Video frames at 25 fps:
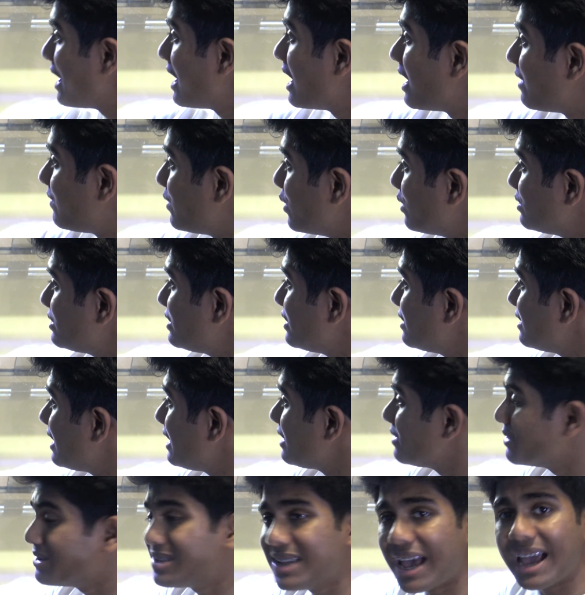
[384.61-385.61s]
If you also
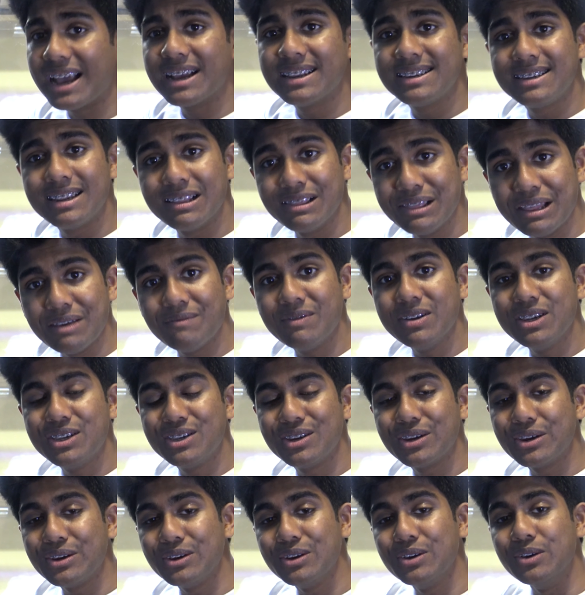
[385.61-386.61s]
need your tank delivered
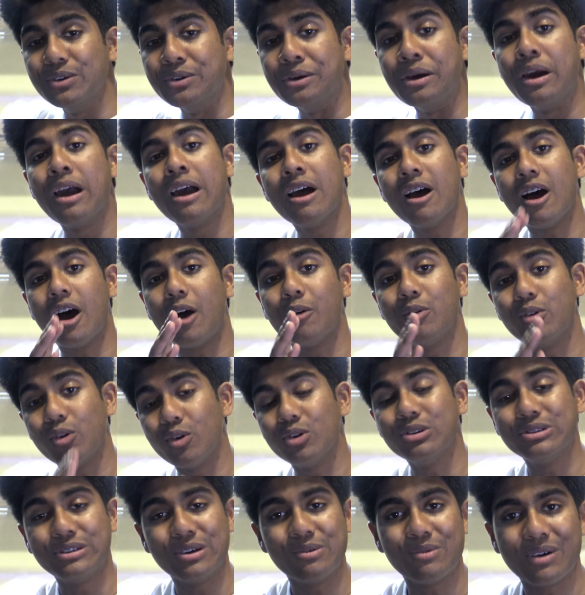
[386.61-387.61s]
to you, I would
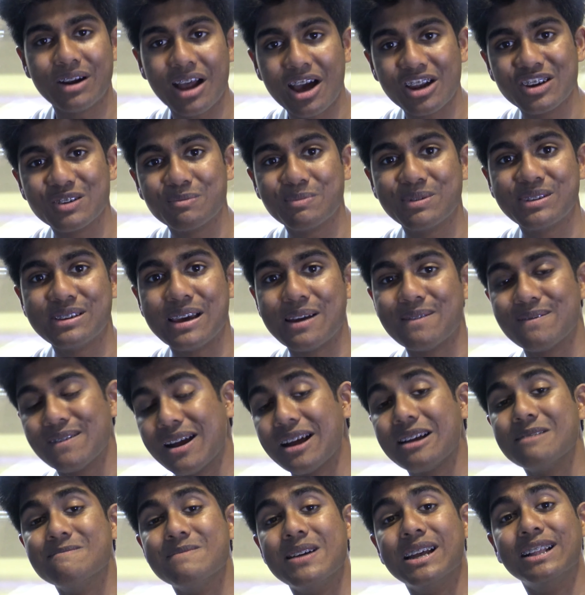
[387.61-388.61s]
also 100%
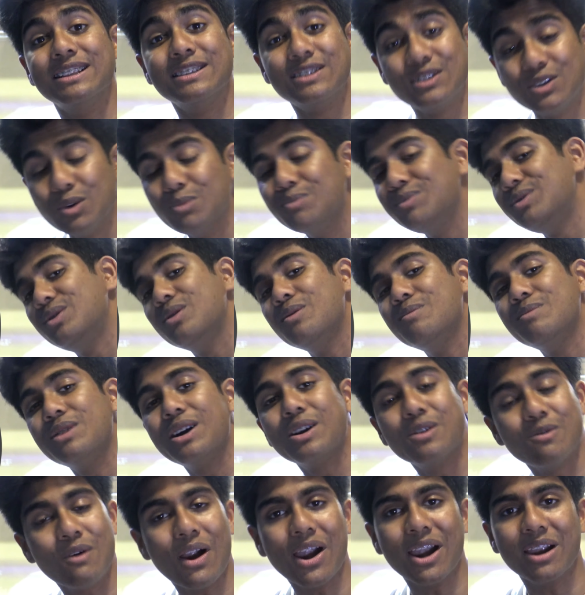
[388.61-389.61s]
recommend Zoop Zoop
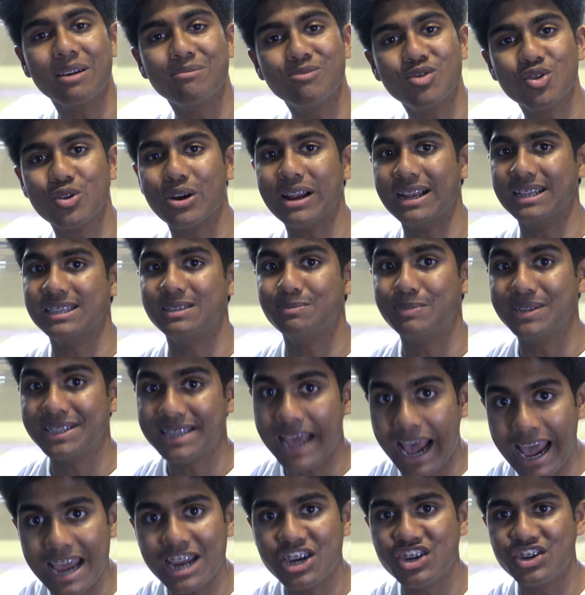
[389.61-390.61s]
Aquarium
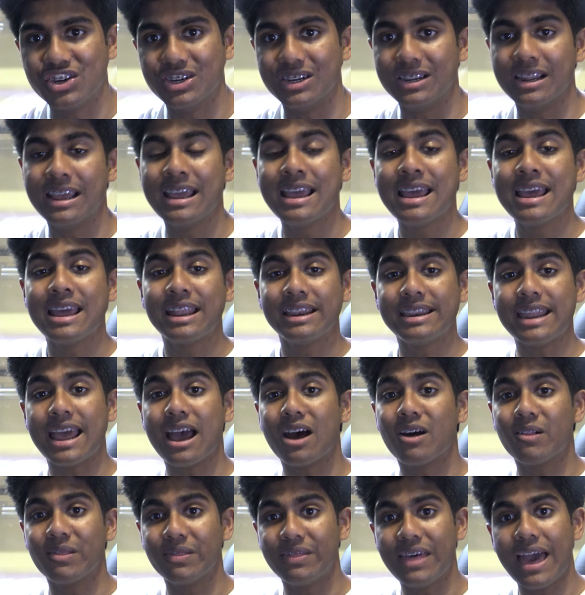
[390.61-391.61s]
Transportation.
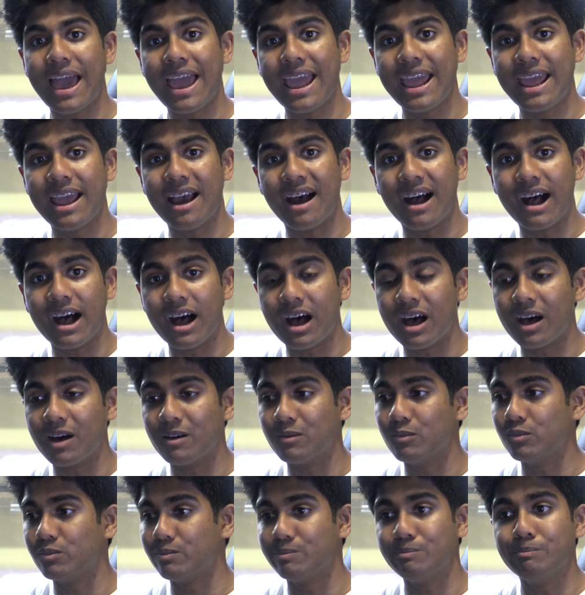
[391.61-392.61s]
Now, they
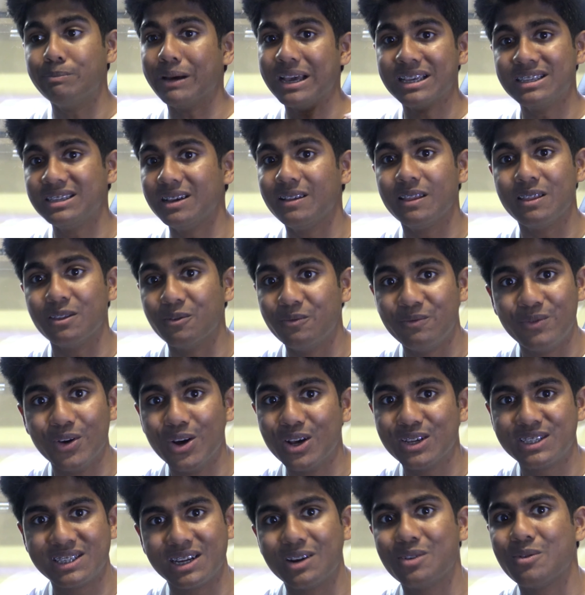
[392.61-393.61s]
are basically the
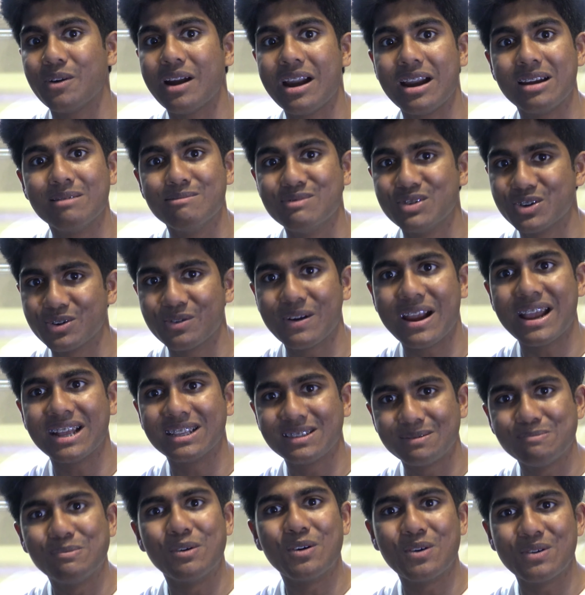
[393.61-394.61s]
first aquarium
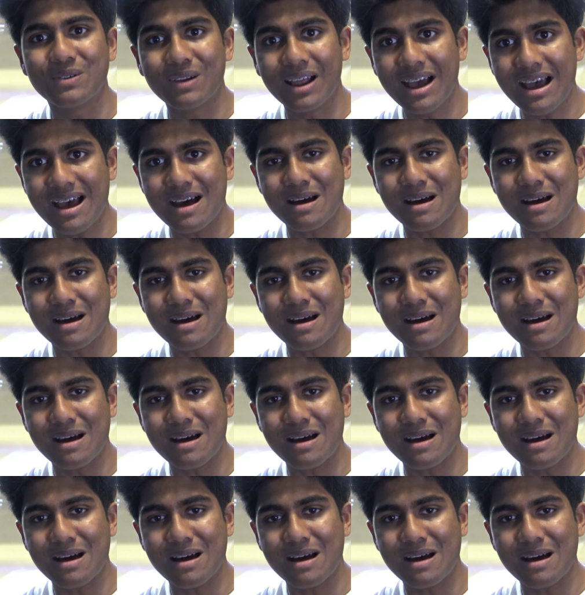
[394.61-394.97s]
transport